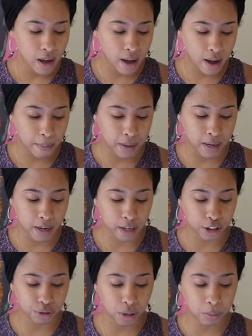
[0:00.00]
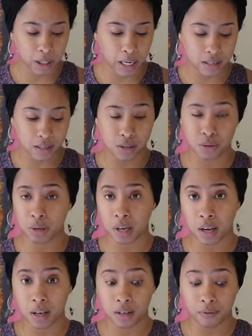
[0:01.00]
Um, and in extreme cases, you
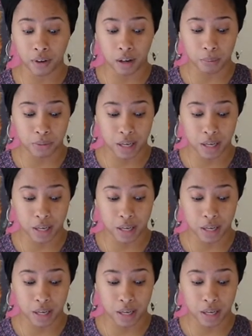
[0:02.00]
can develop